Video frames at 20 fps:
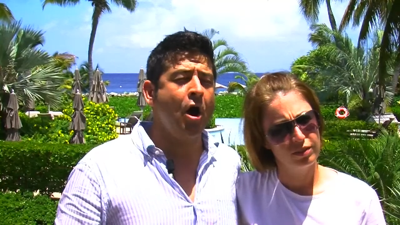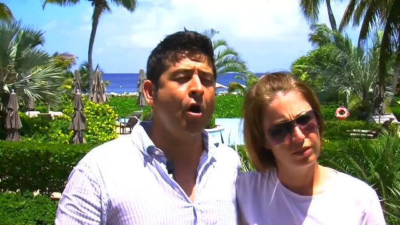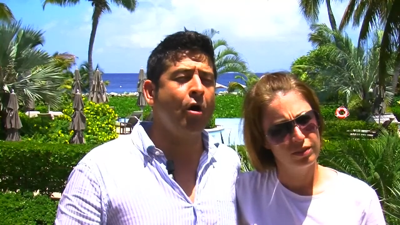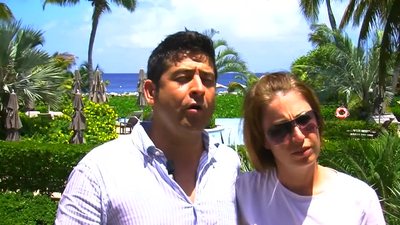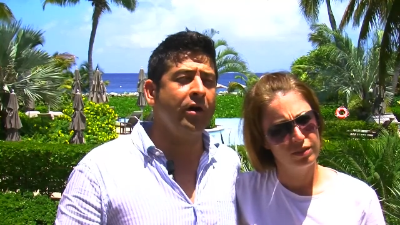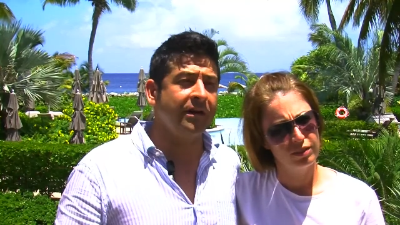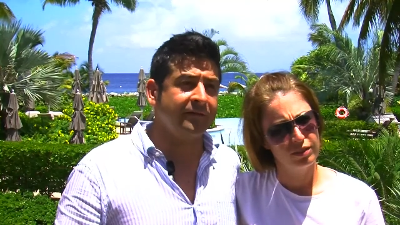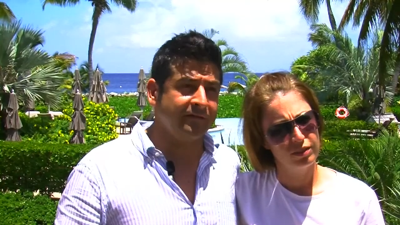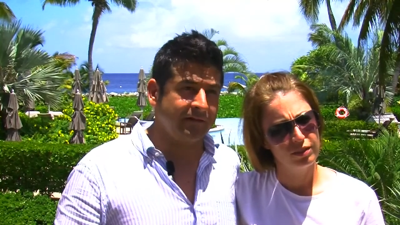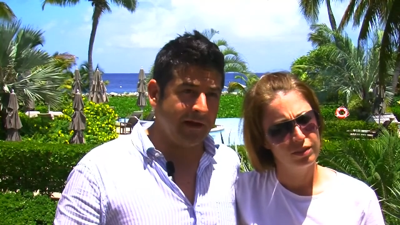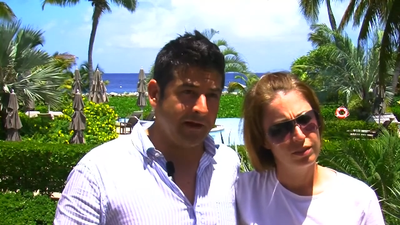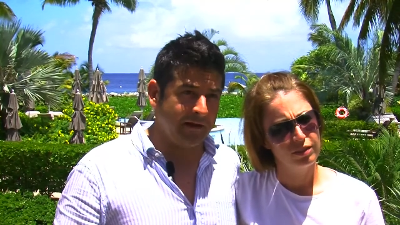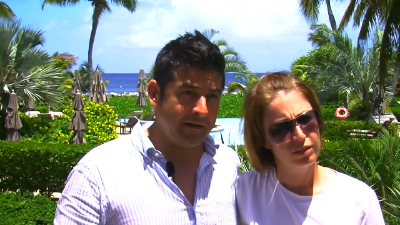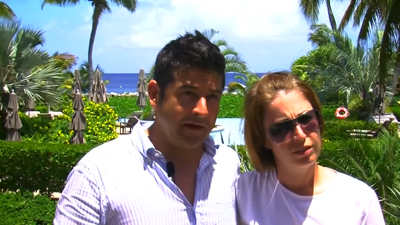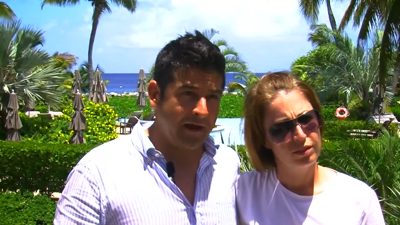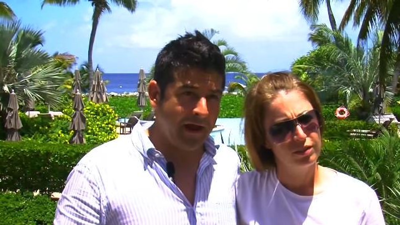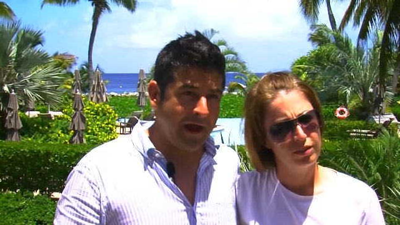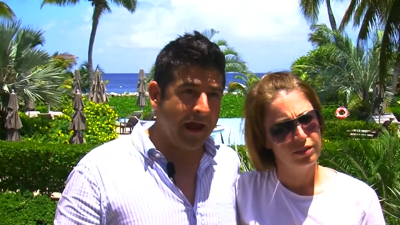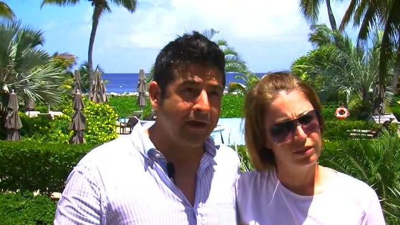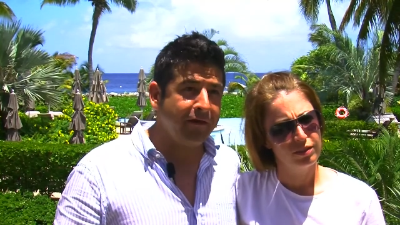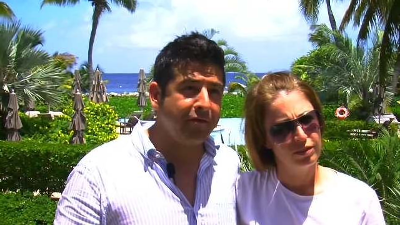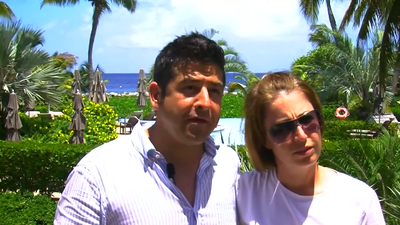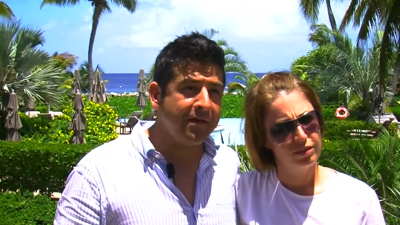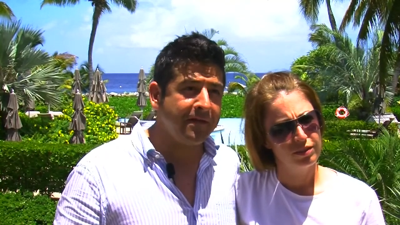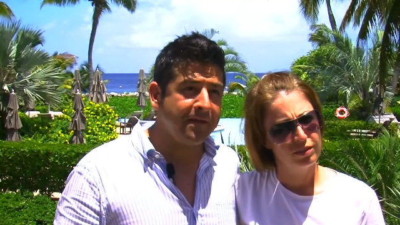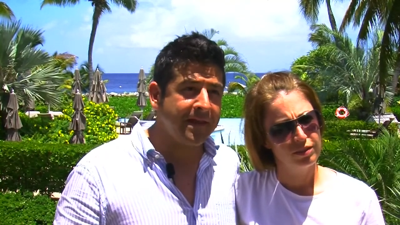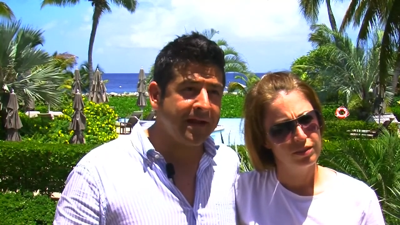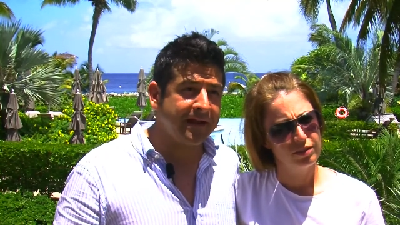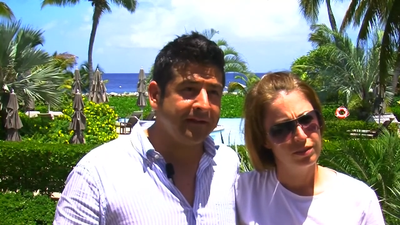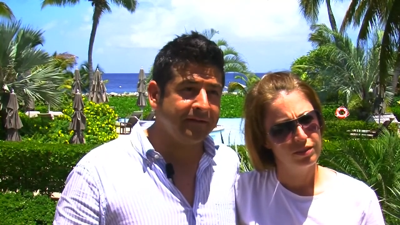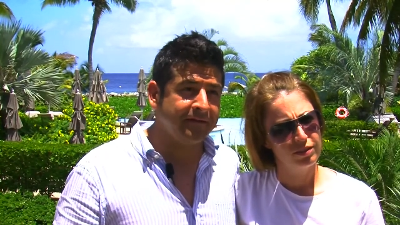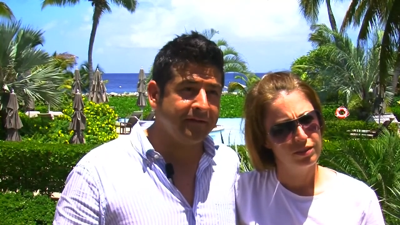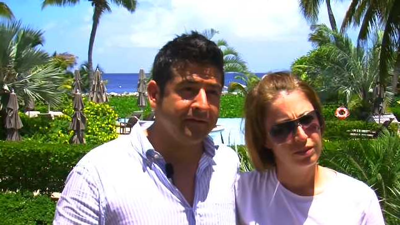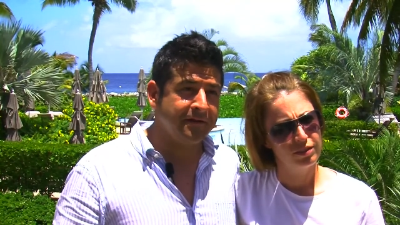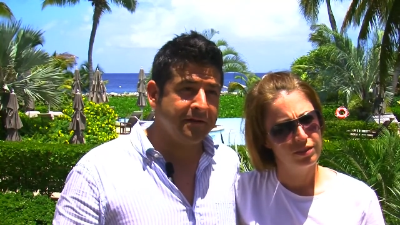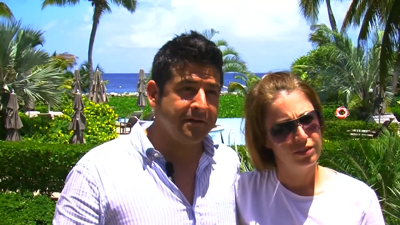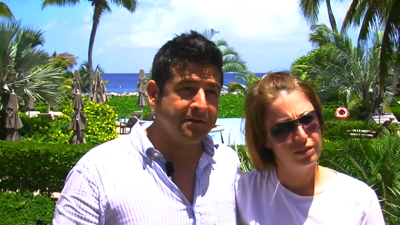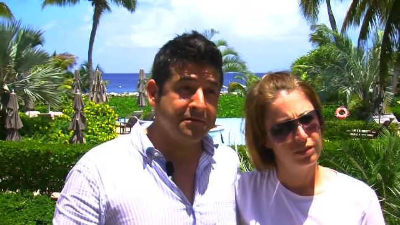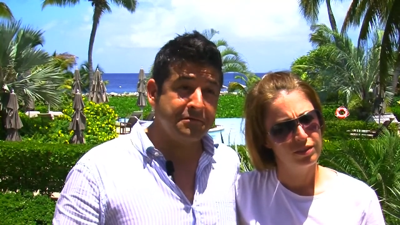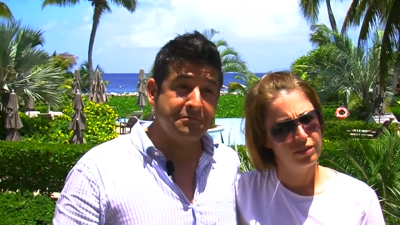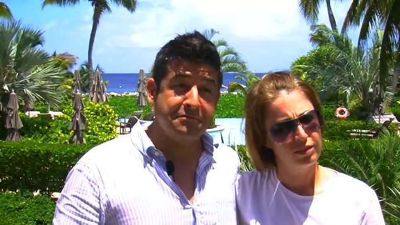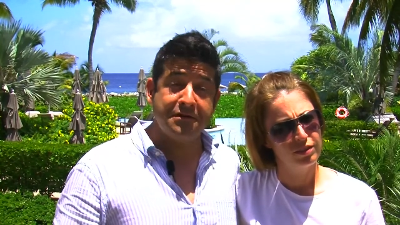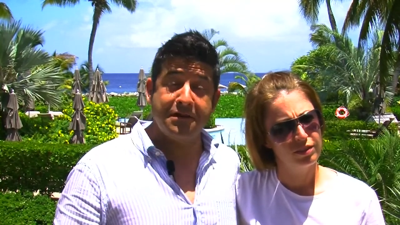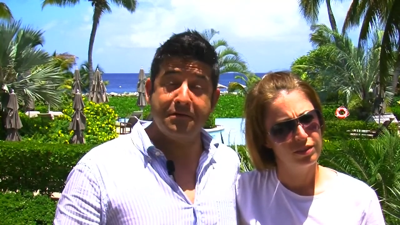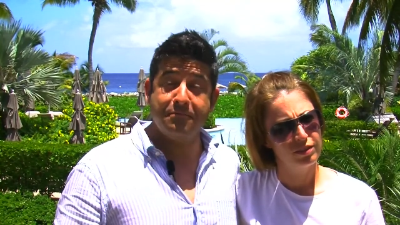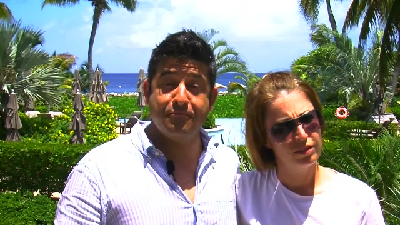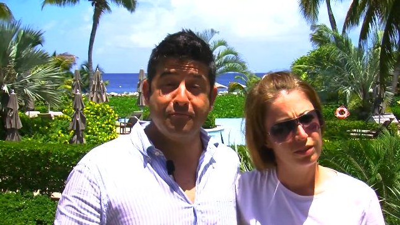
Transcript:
Speaker 1: Honestly, I think that the